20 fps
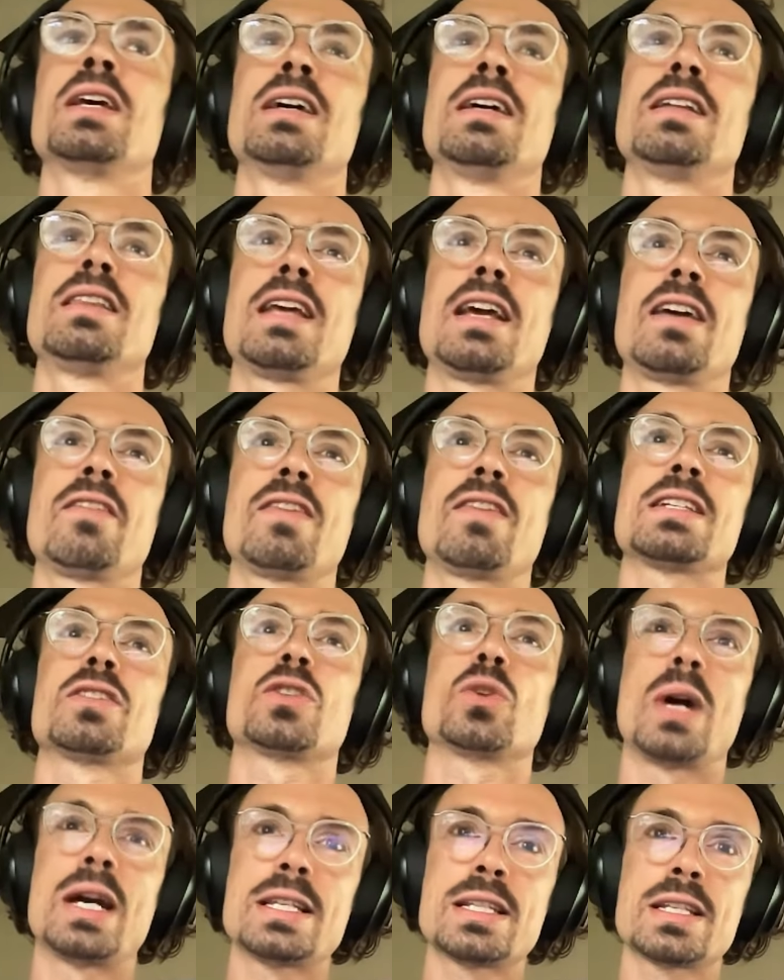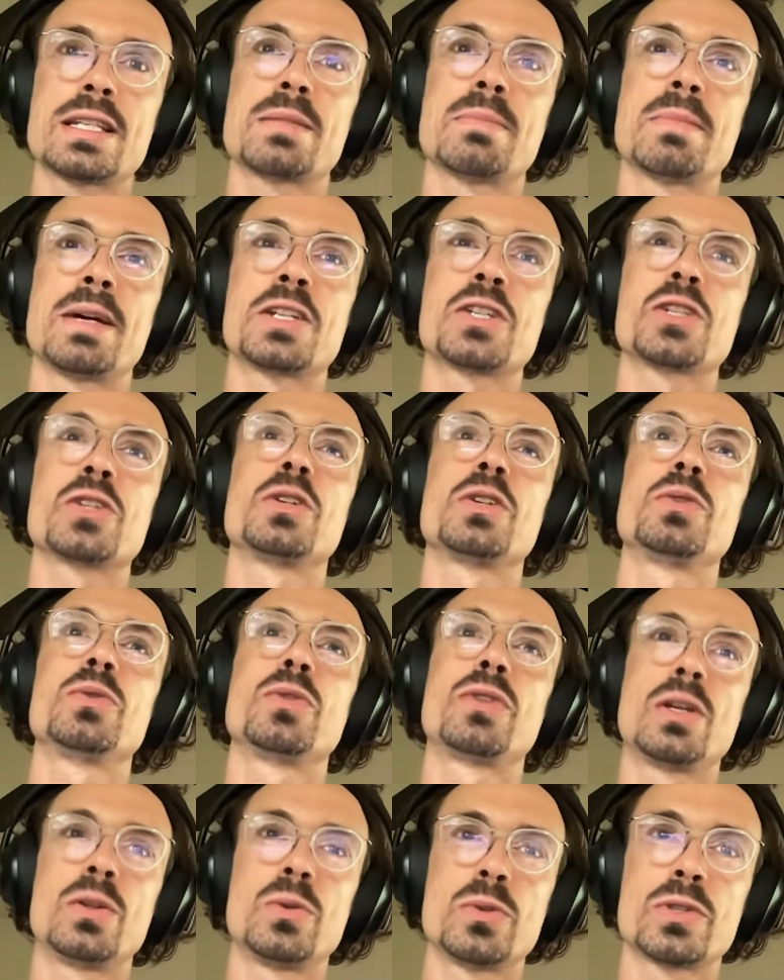they invest twice as much into
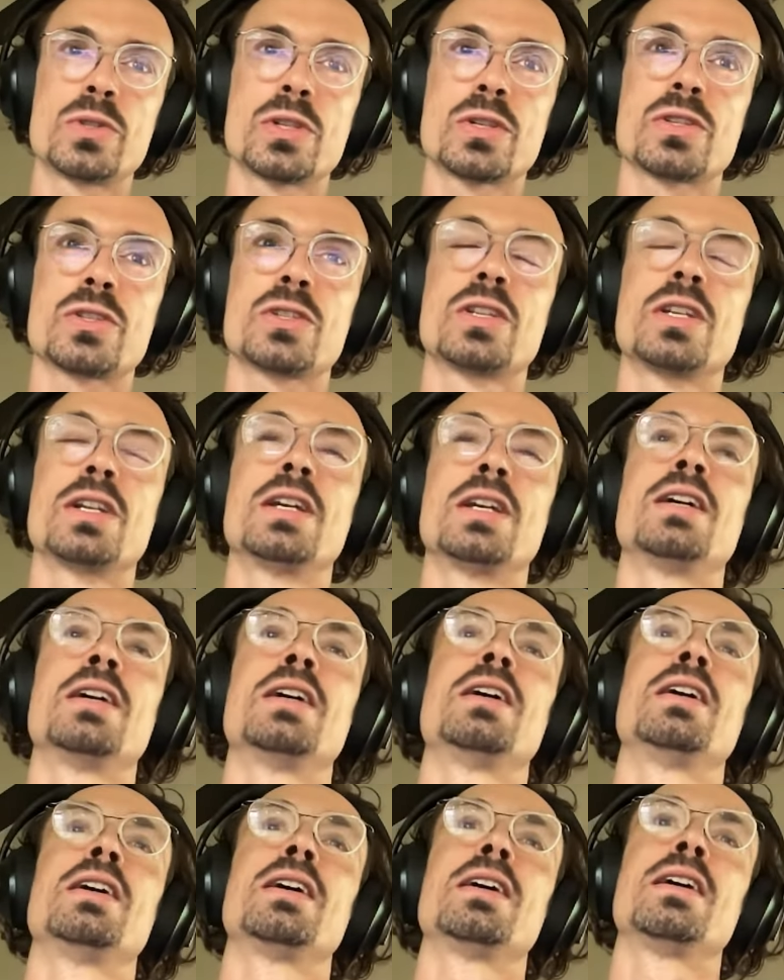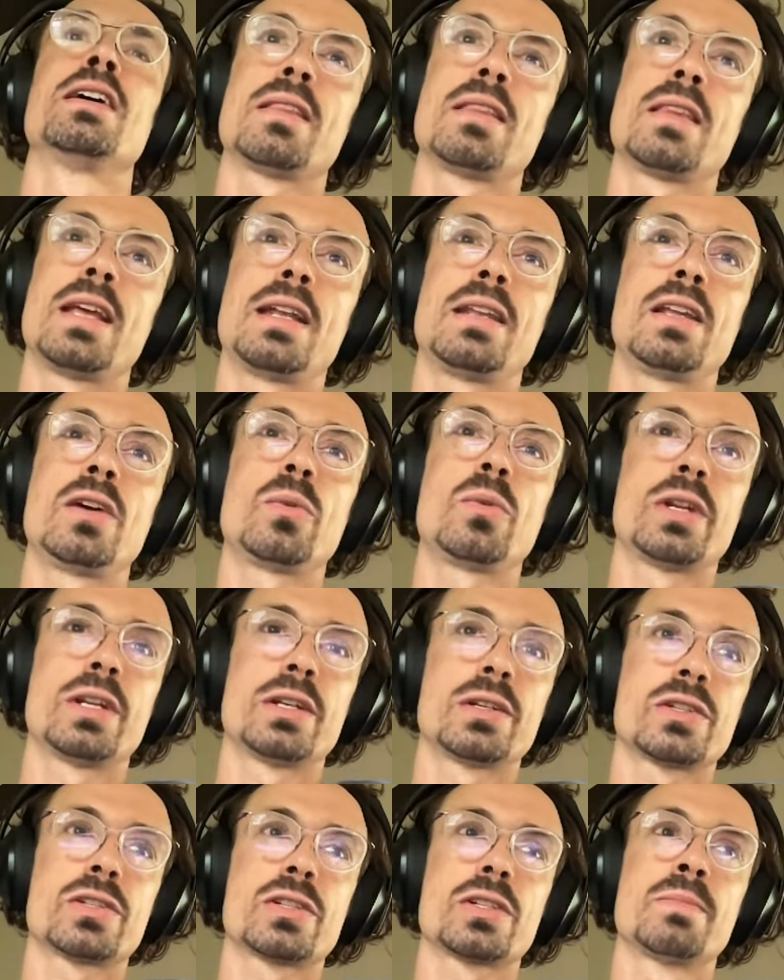their losers than their
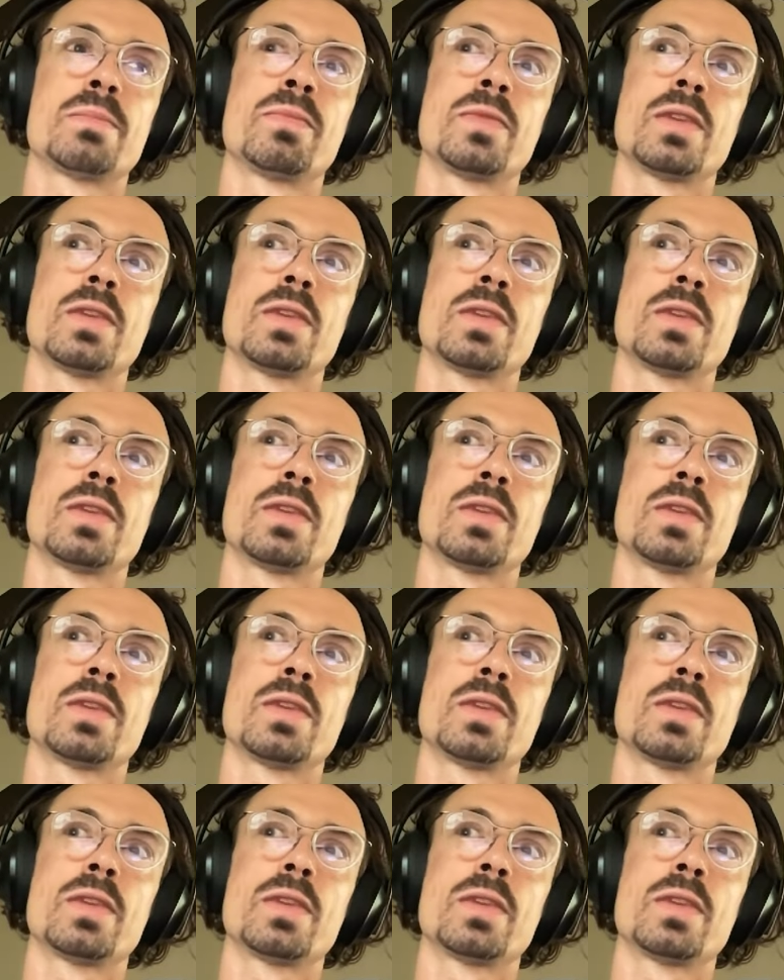winners.